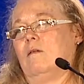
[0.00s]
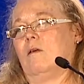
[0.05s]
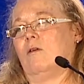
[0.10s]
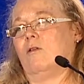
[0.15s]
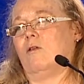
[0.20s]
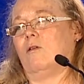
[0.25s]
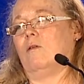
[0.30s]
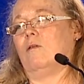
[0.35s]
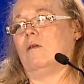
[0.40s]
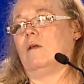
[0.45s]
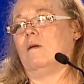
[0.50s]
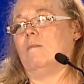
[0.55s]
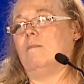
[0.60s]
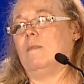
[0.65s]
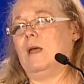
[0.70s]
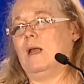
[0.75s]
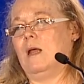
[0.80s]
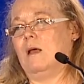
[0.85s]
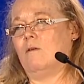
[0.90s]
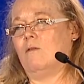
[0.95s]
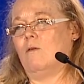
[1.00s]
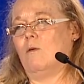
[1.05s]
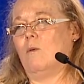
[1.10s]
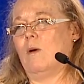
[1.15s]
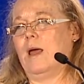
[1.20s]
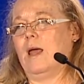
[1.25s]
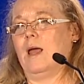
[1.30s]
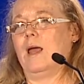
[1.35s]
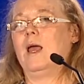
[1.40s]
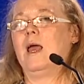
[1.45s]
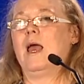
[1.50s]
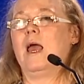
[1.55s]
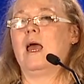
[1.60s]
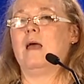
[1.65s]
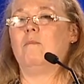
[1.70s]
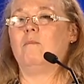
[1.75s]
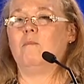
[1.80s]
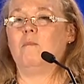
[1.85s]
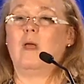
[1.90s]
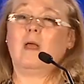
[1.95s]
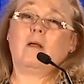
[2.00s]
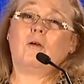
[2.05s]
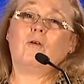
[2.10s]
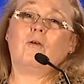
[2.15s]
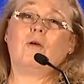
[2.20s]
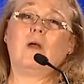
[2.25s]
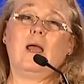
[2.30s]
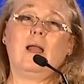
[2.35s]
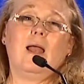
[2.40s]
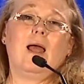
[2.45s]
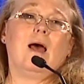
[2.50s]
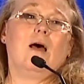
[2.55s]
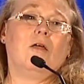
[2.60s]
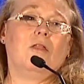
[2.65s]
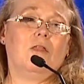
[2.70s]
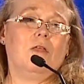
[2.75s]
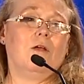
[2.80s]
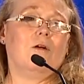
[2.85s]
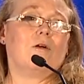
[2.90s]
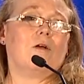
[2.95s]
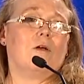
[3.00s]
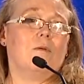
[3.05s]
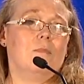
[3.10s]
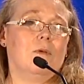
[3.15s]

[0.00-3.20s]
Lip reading: issues in a meaningful way and create healthier